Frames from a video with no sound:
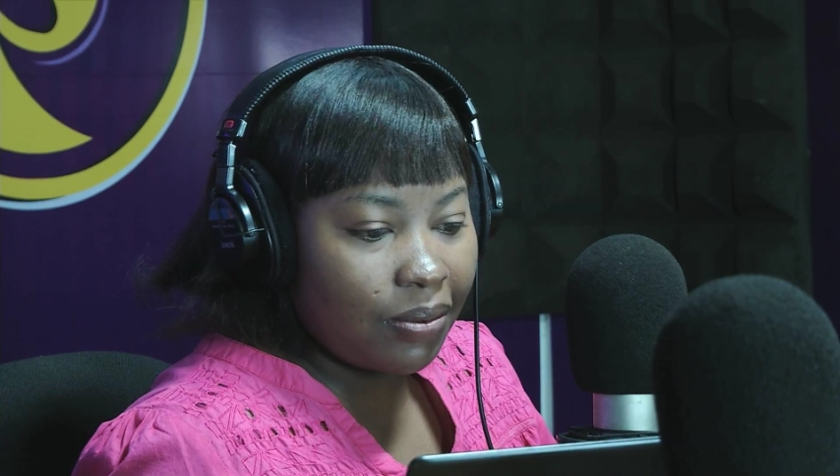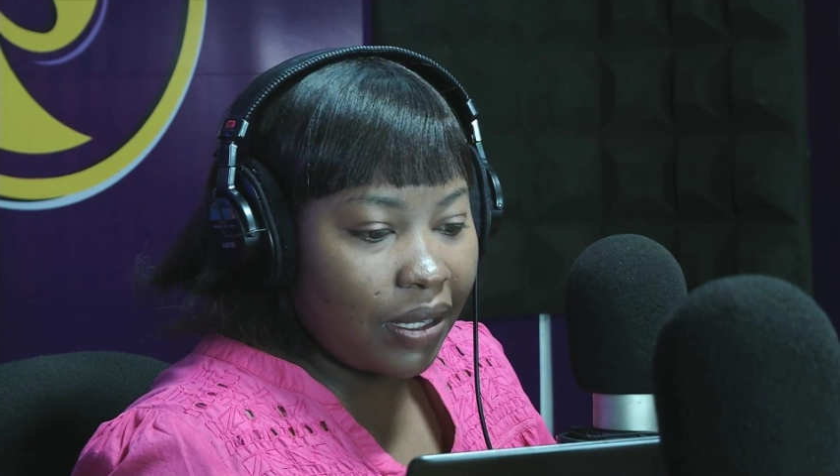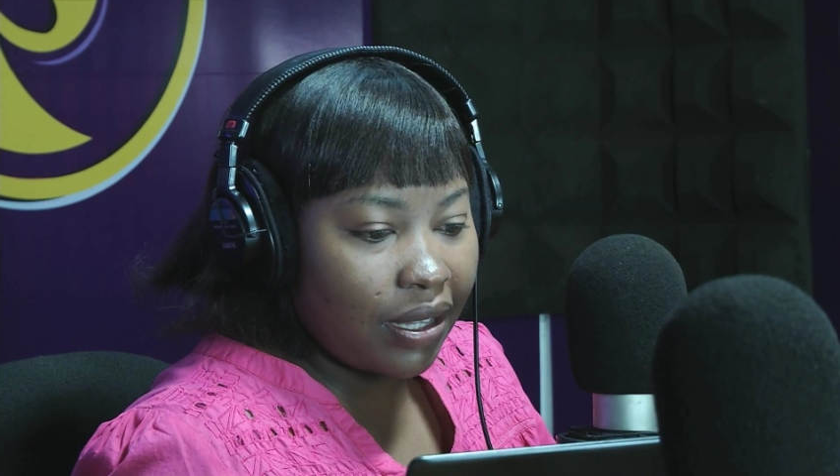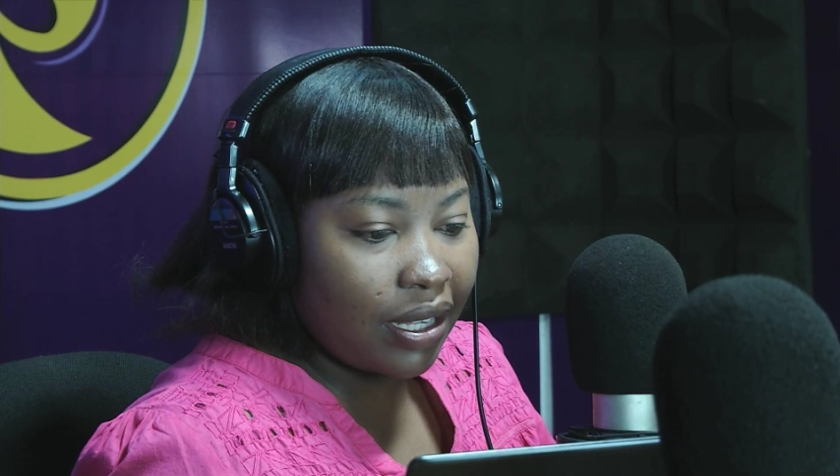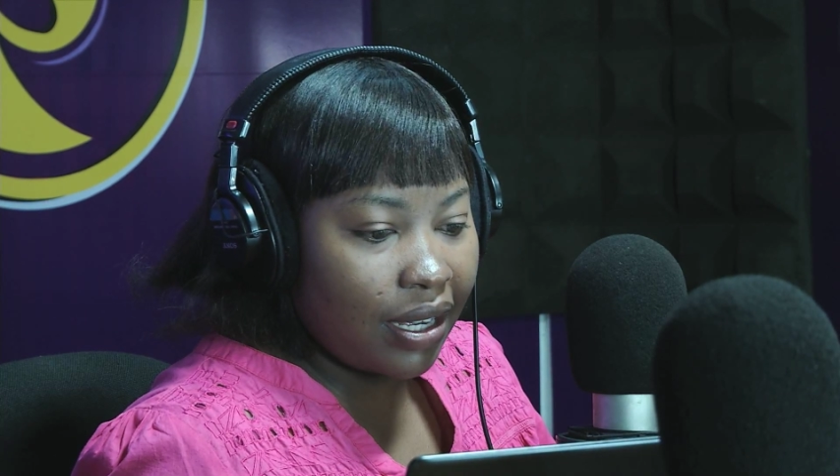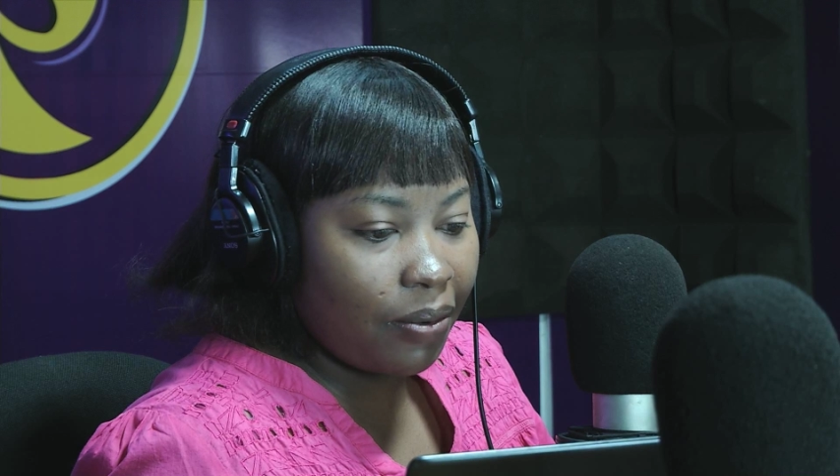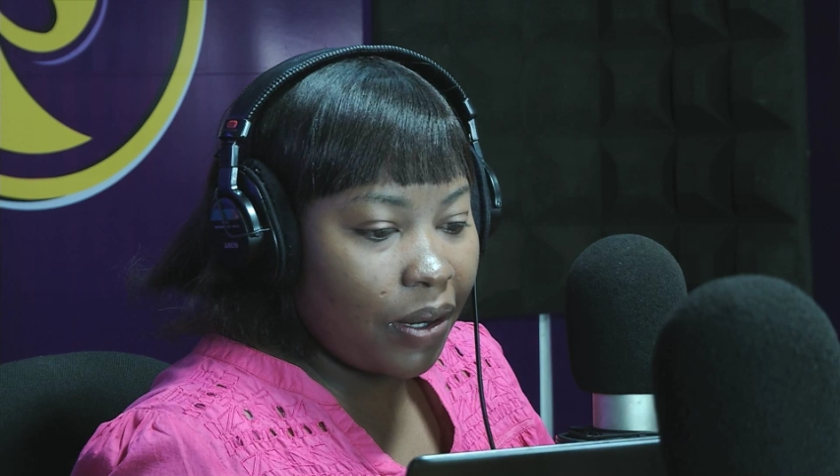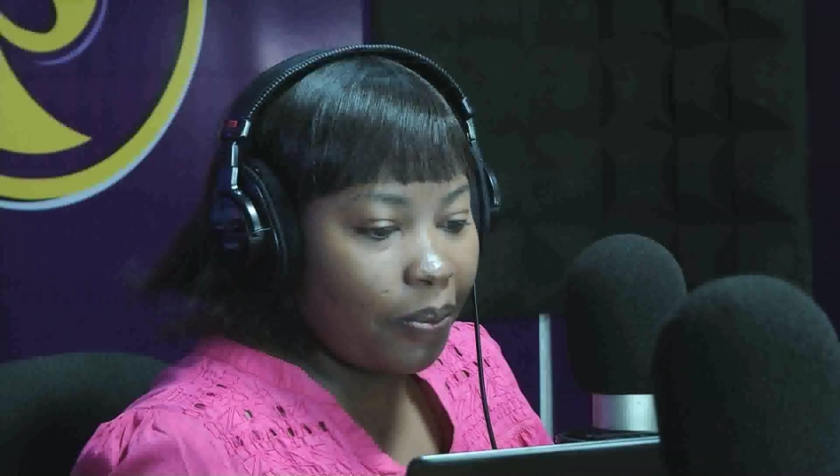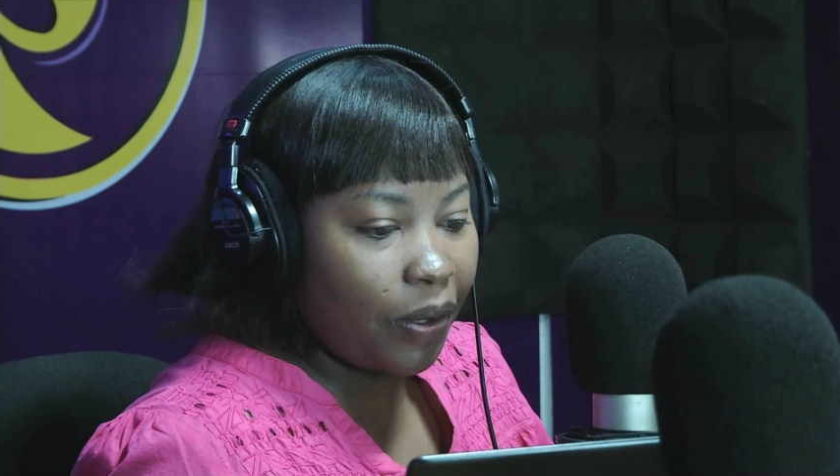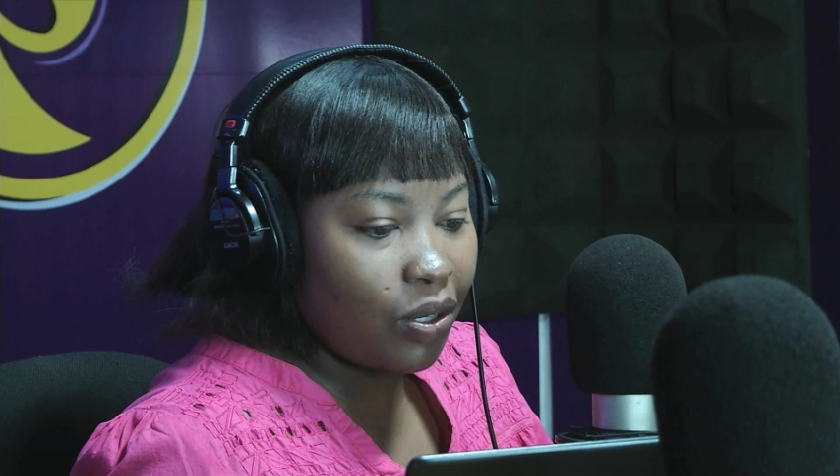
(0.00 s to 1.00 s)
with
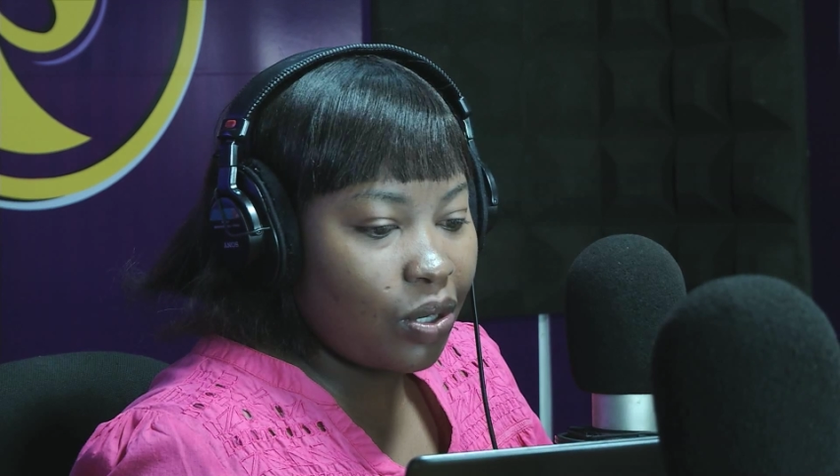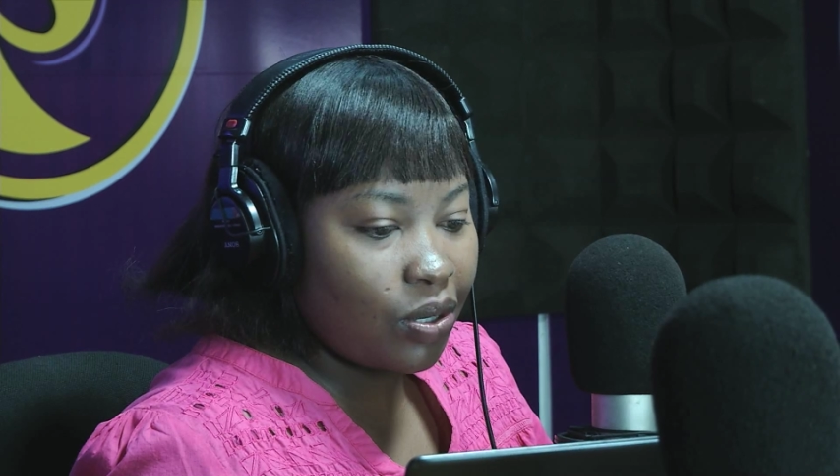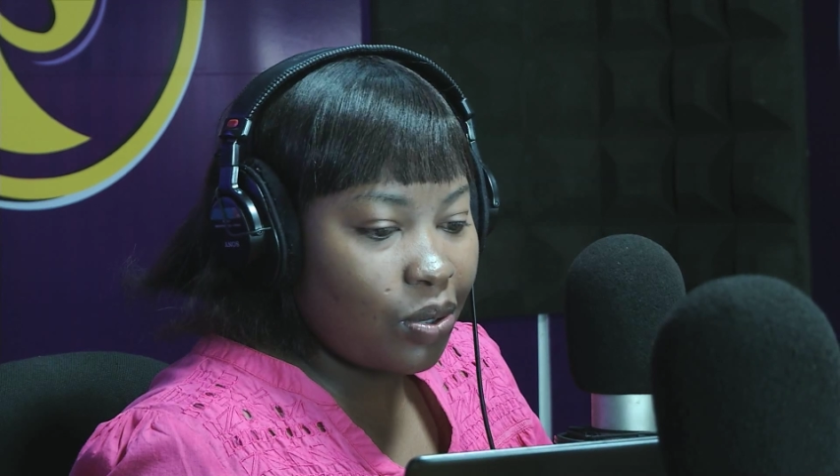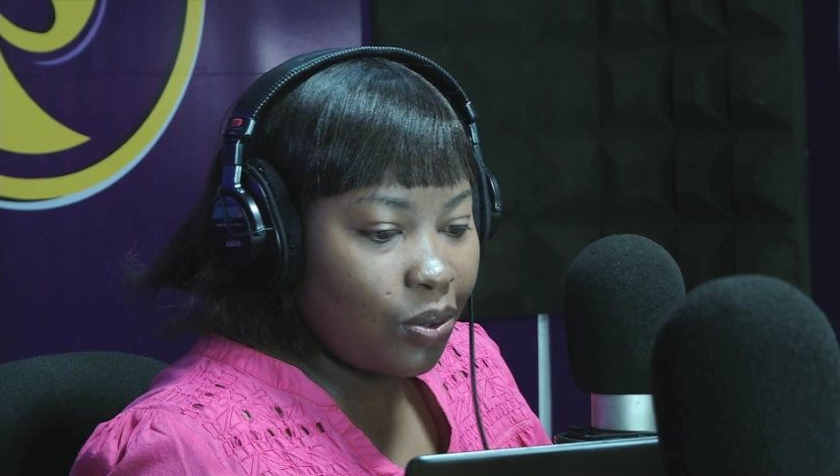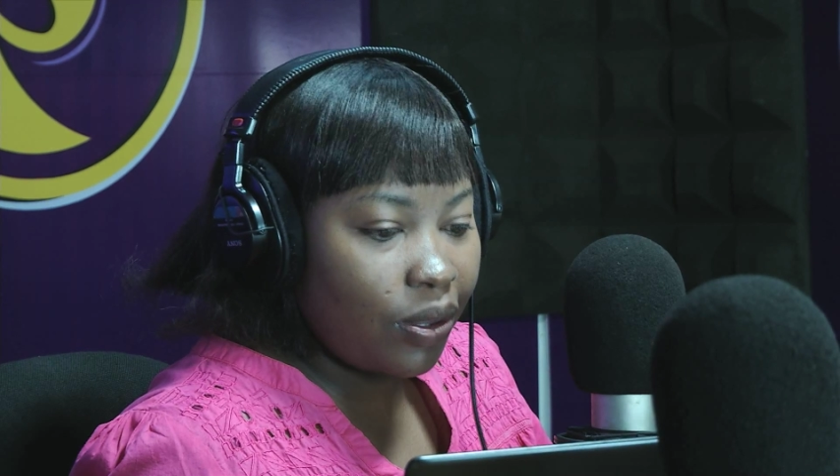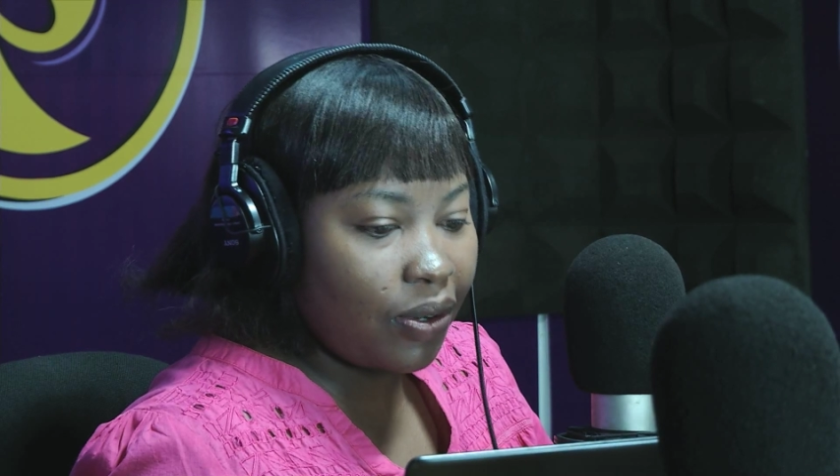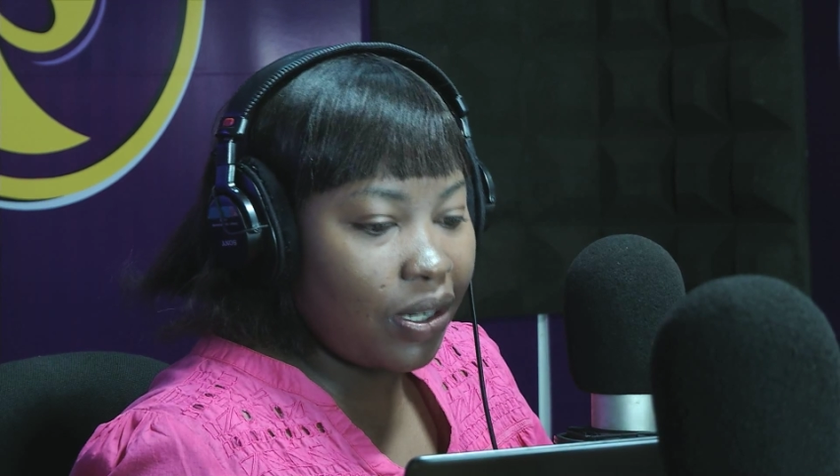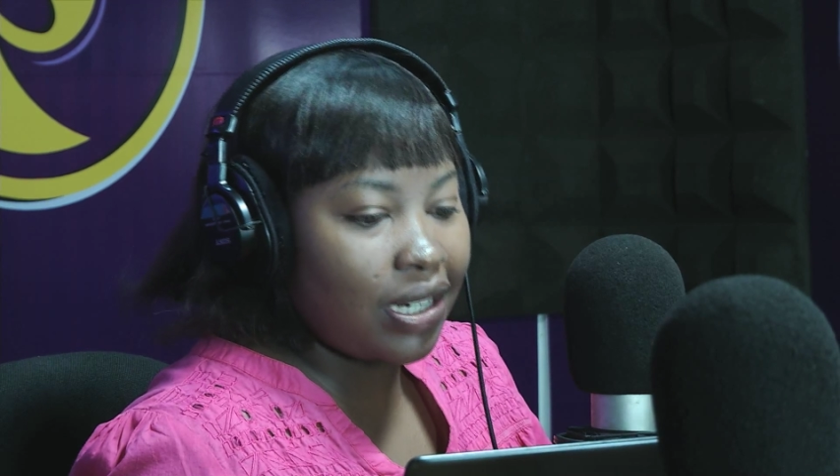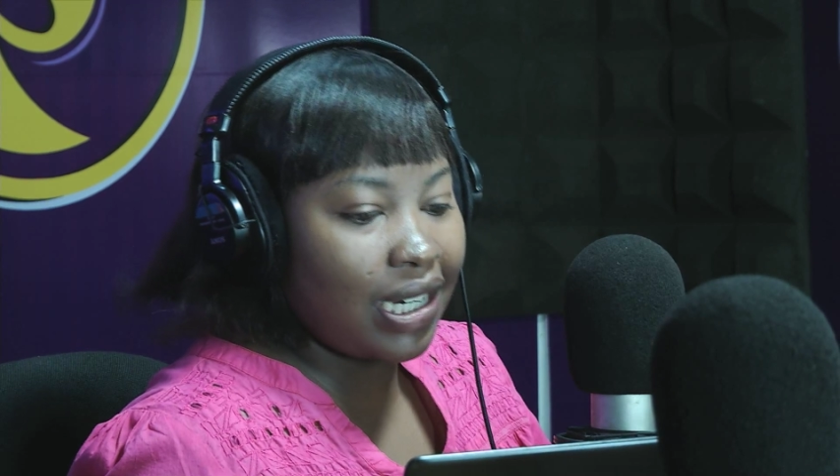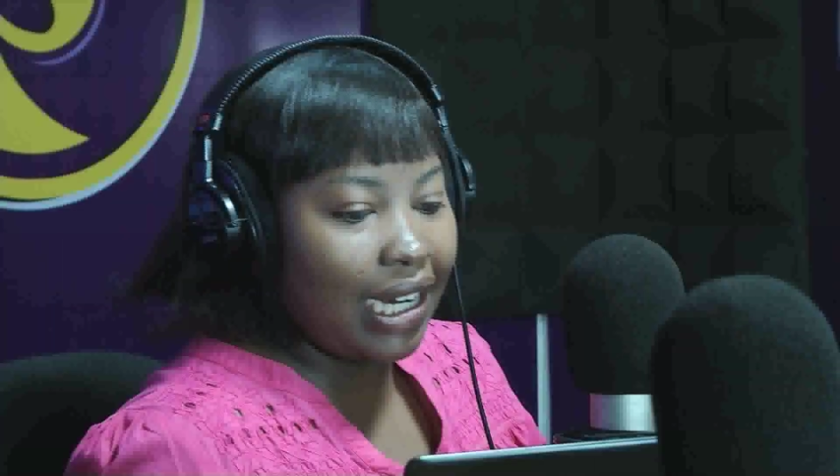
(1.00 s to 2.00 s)

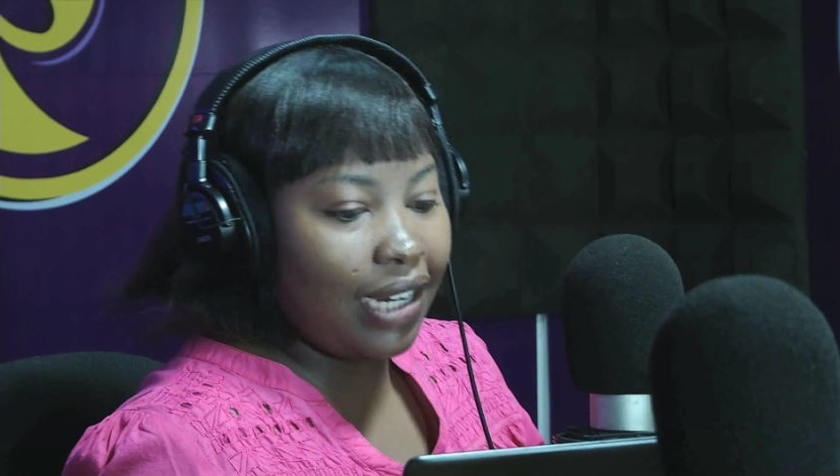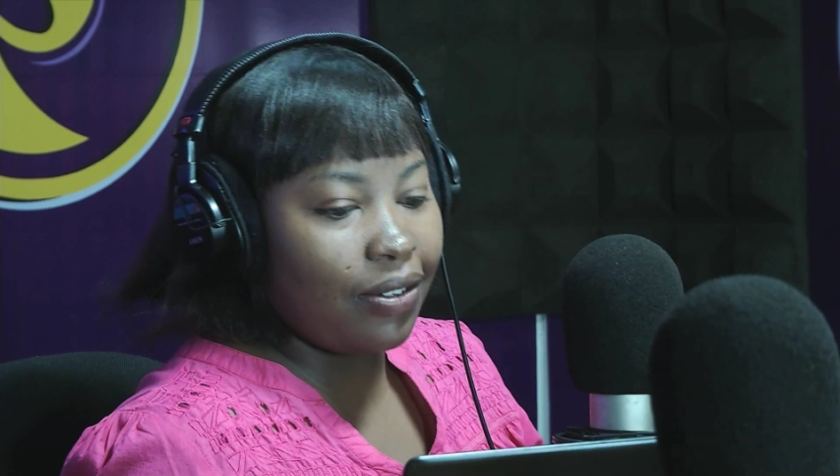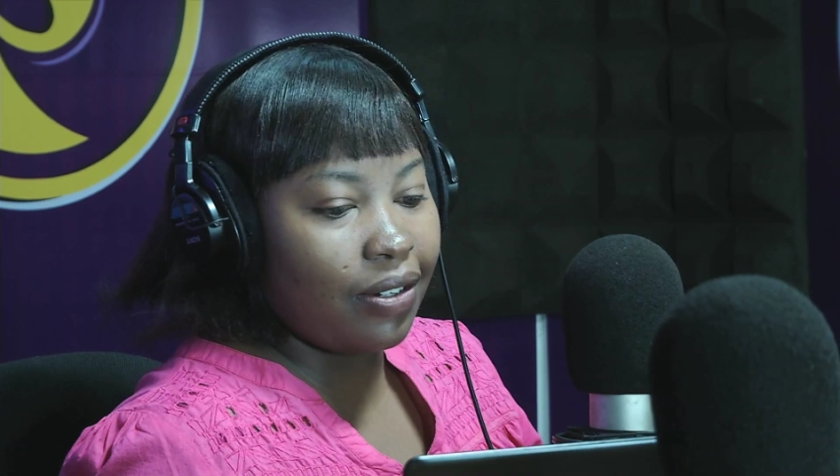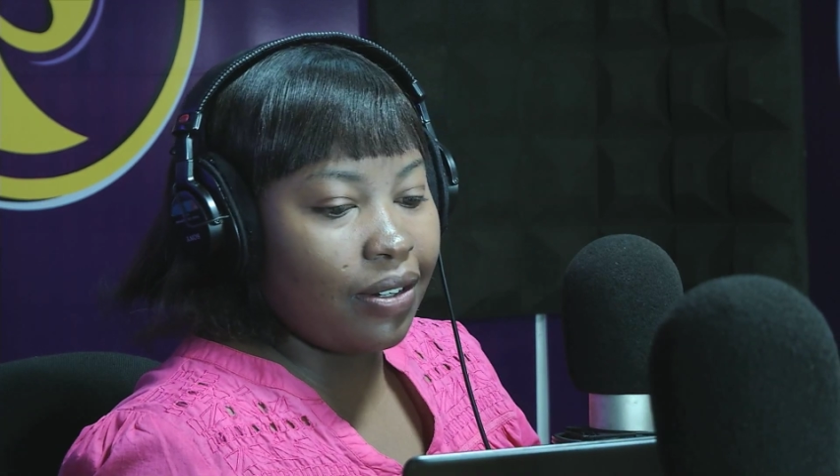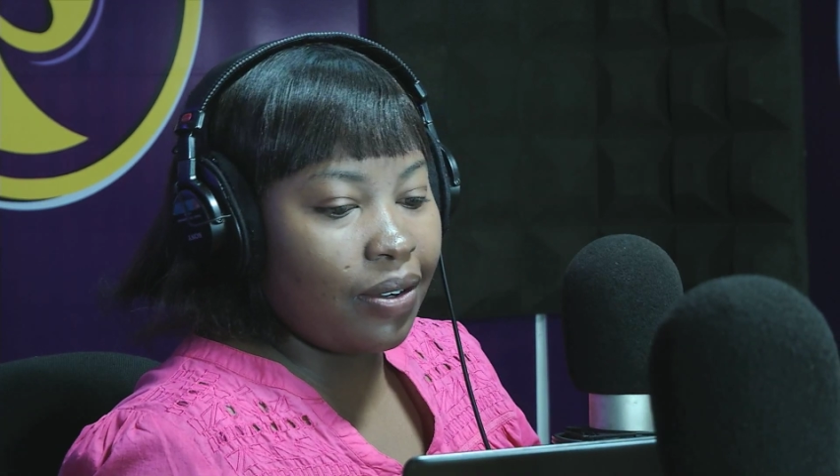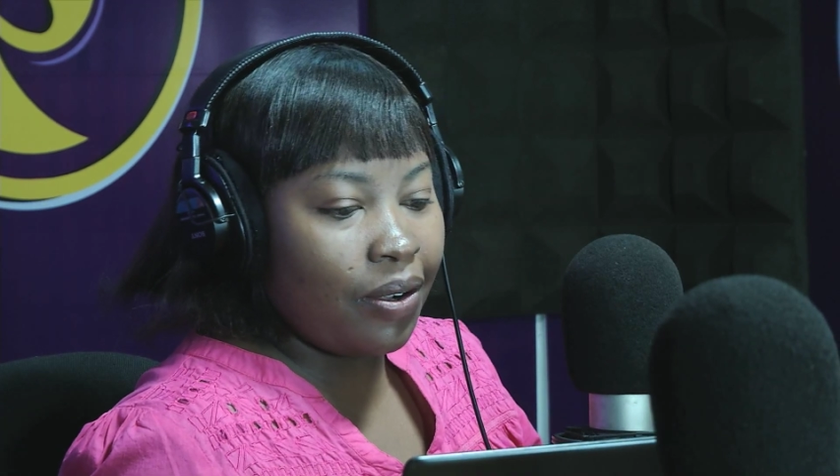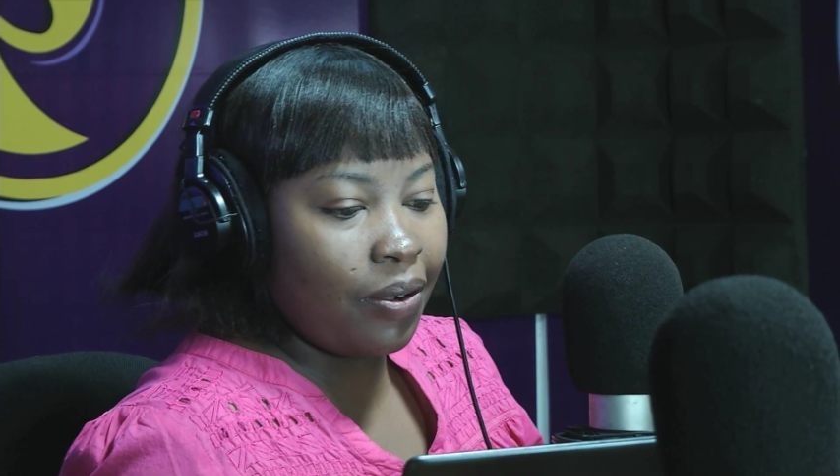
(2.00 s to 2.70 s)
1.23 trillion